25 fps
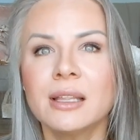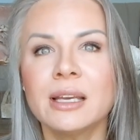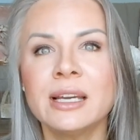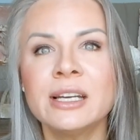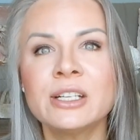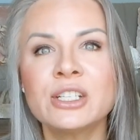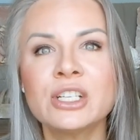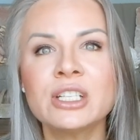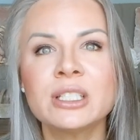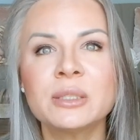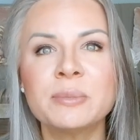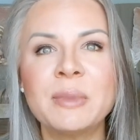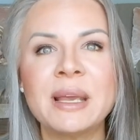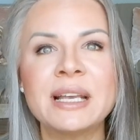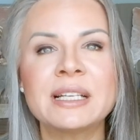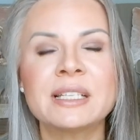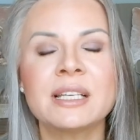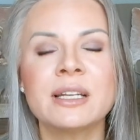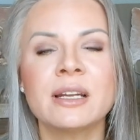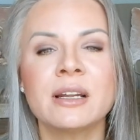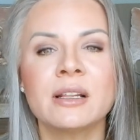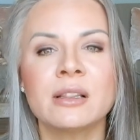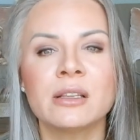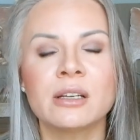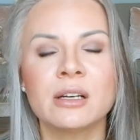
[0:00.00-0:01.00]
It just makes
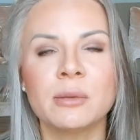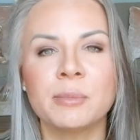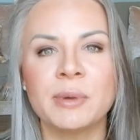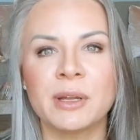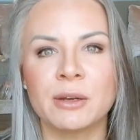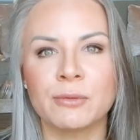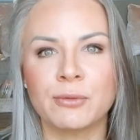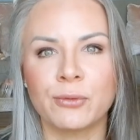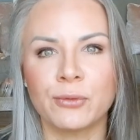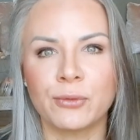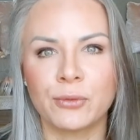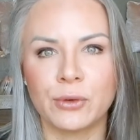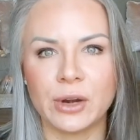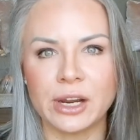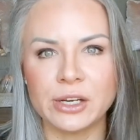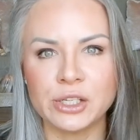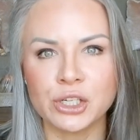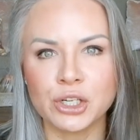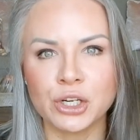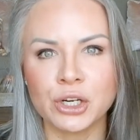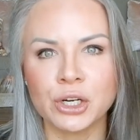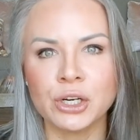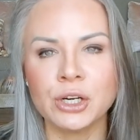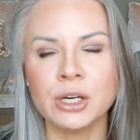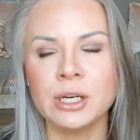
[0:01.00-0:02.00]
it a little bit
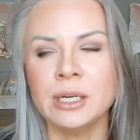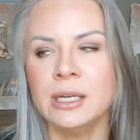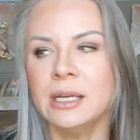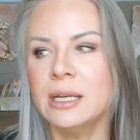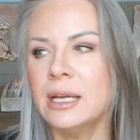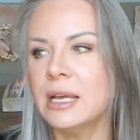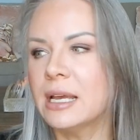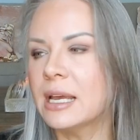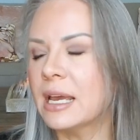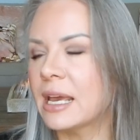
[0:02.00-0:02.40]
fresher.